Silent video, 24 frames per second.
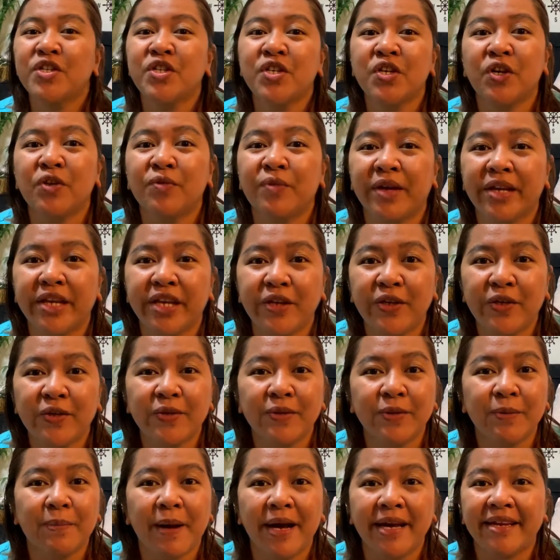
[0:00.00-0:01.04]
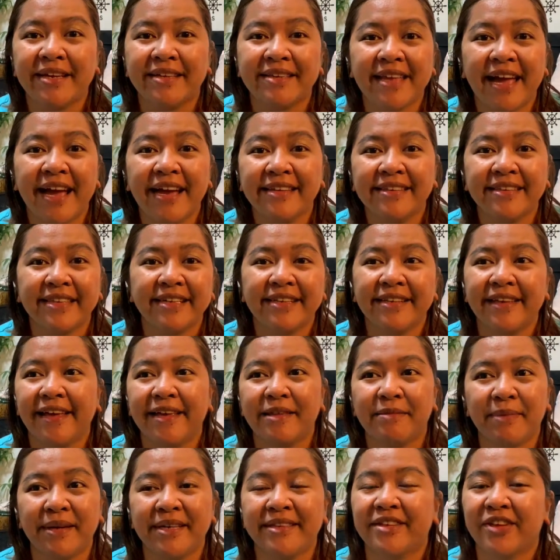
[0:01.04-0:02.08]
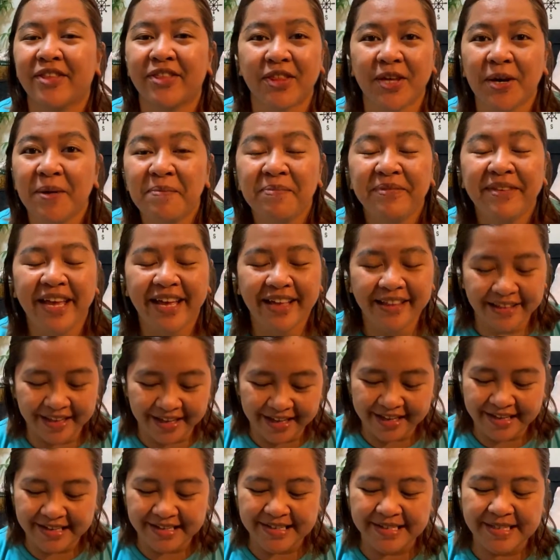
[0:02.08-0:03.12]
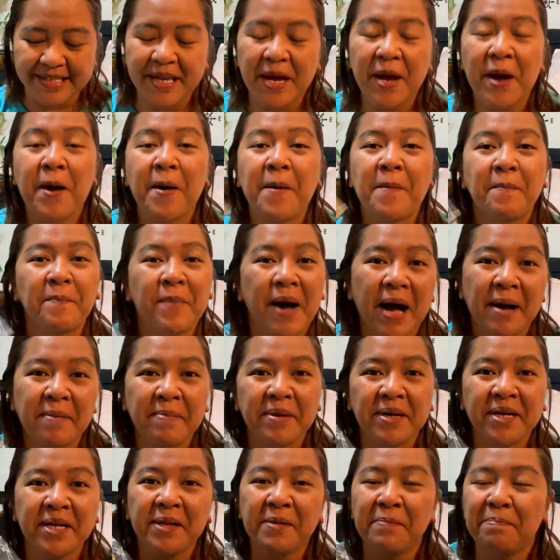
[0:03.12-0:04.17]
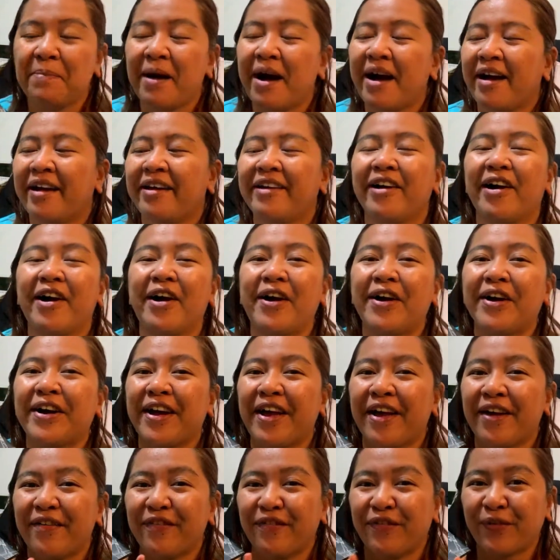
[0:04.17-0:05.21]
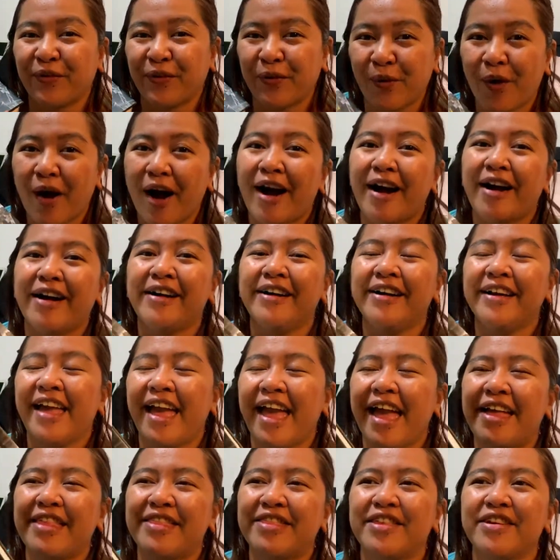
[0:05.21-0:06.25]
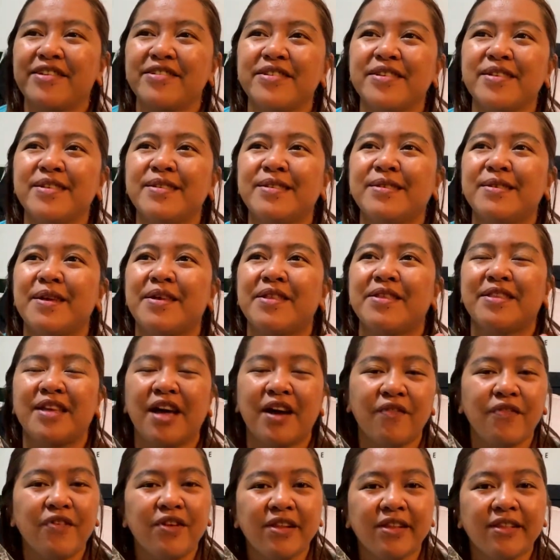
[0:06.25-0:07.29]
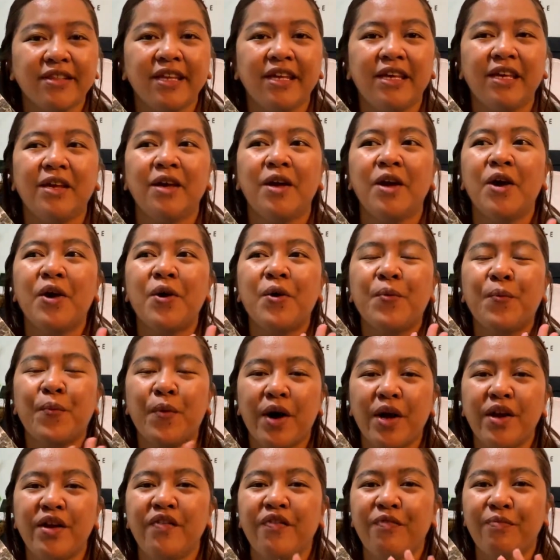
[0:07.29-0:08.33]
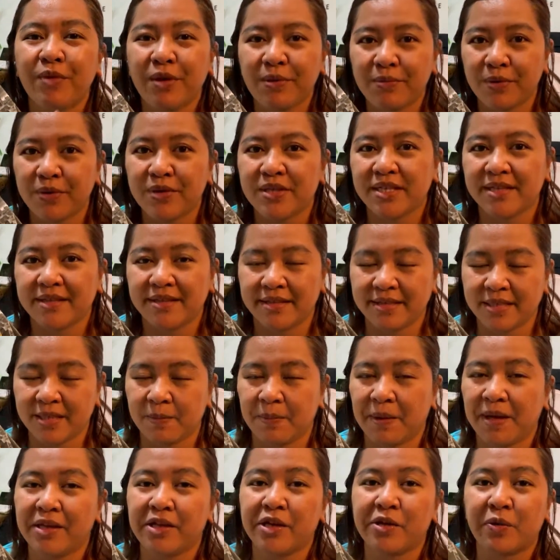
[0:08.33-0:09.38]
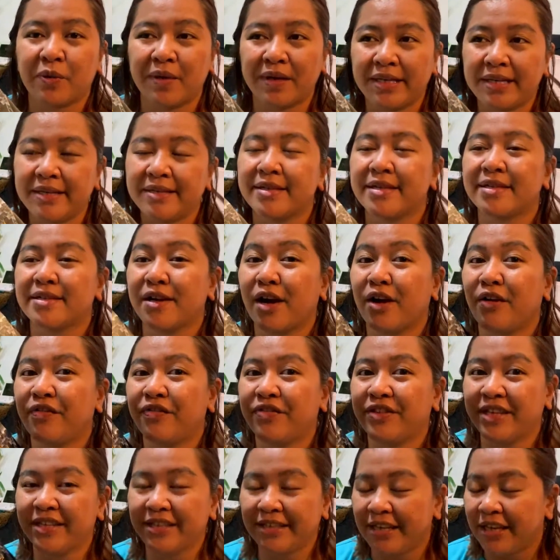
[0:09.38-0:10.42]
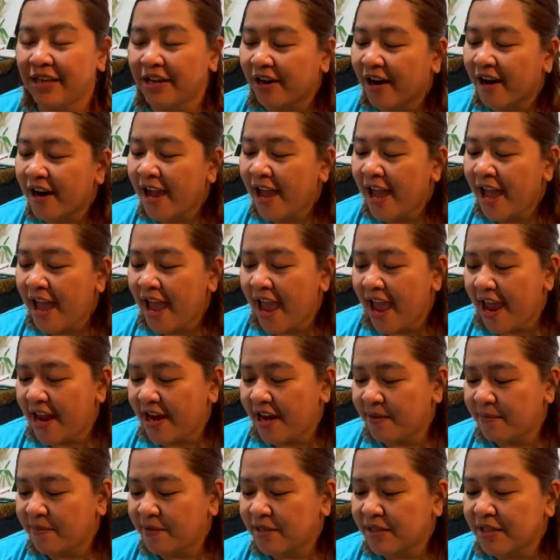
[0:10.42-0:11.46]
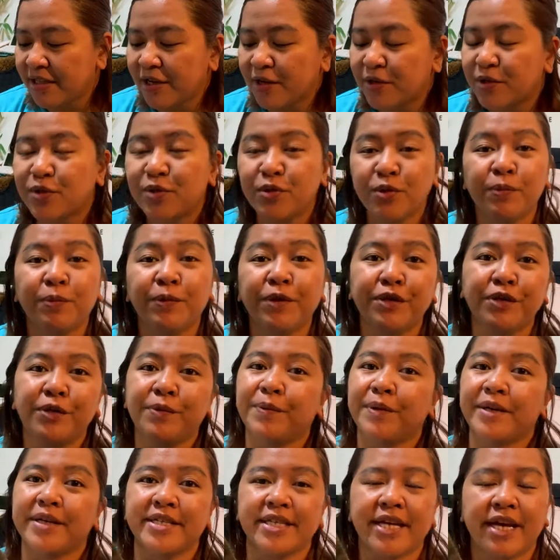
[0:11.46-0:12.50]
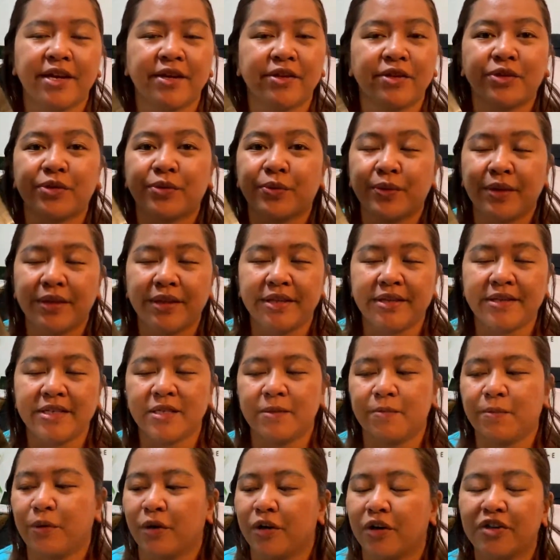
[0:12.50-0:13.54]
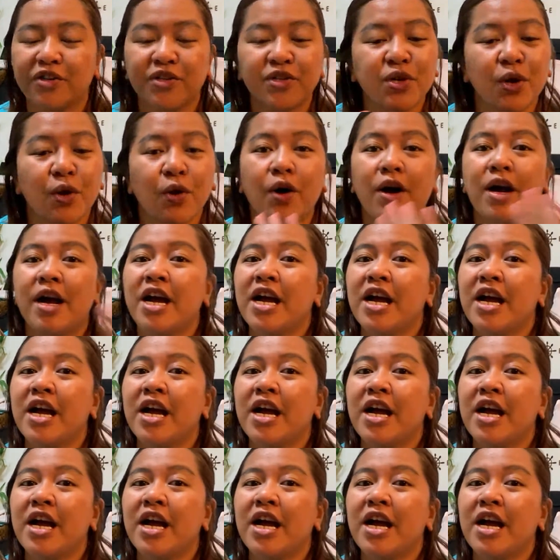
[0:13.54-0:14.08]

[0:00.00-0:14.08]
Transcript: you already knew by the title and by the thumbnail, is Babel by R.F. Kuang, and this is definitely one of my most anticipated releases of the year, and I'm just like super duper excited to read this book. So